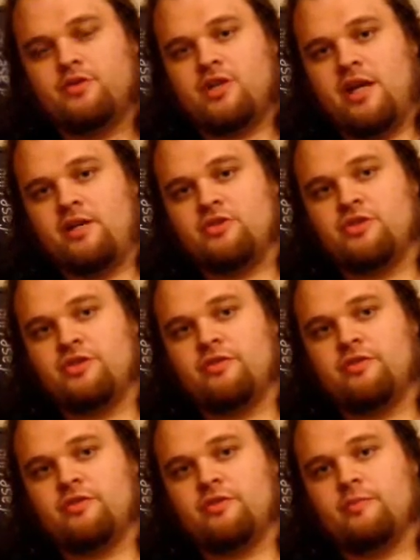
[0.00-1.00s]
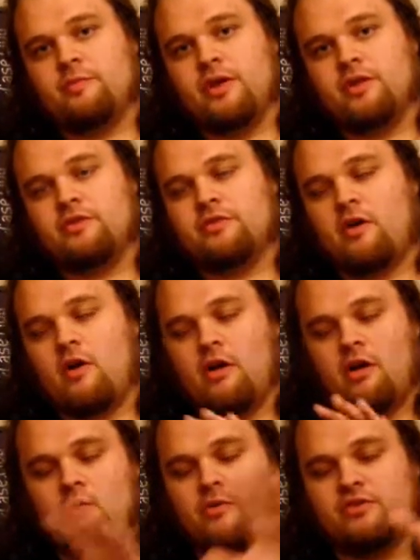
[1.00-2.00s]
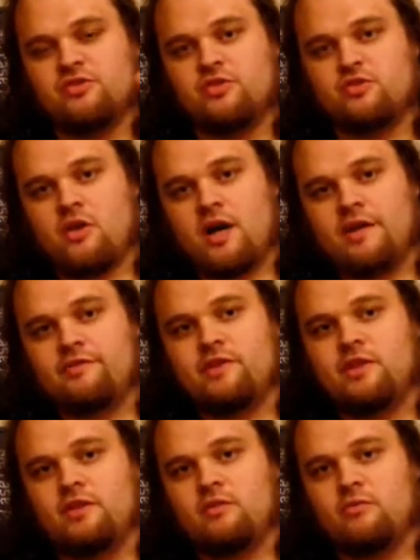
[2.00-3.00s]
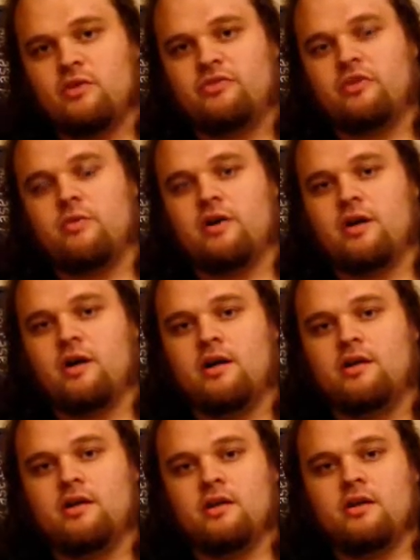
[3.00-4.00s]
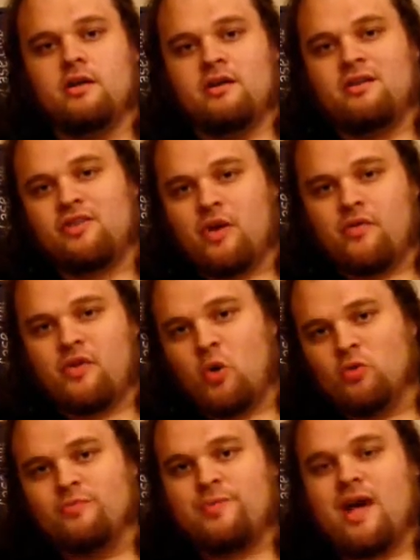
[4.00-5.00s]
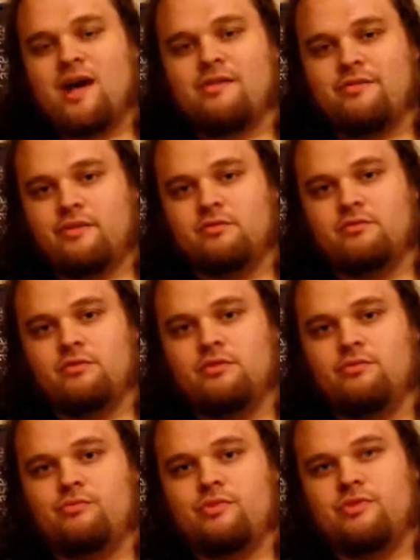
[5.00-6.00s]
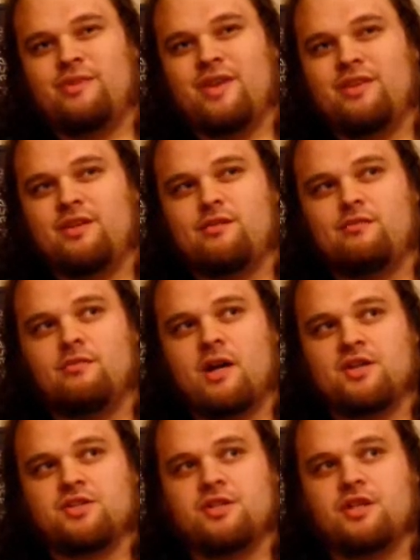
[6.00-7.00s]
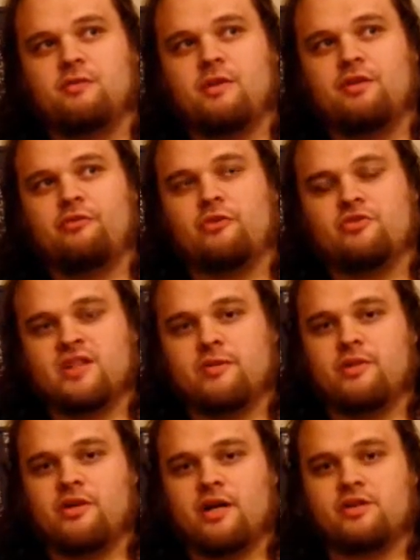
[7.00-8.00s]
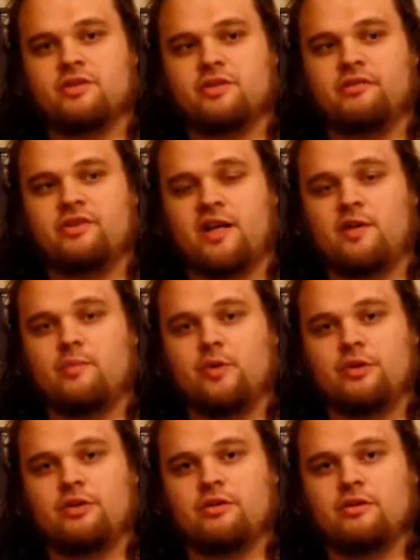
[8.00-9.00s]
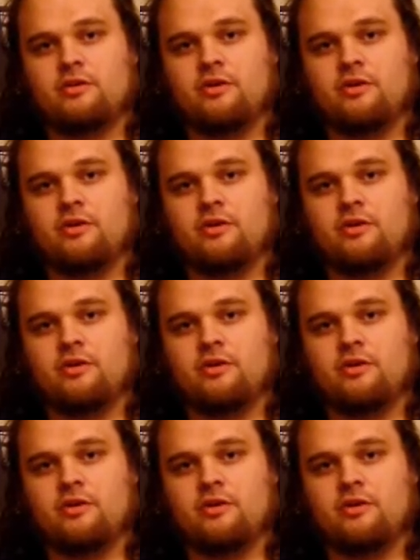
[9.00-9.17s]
then changes, but it's always driving what's going on. It's called the Golden Path, and I think you actually hear about it first time in actually the second book,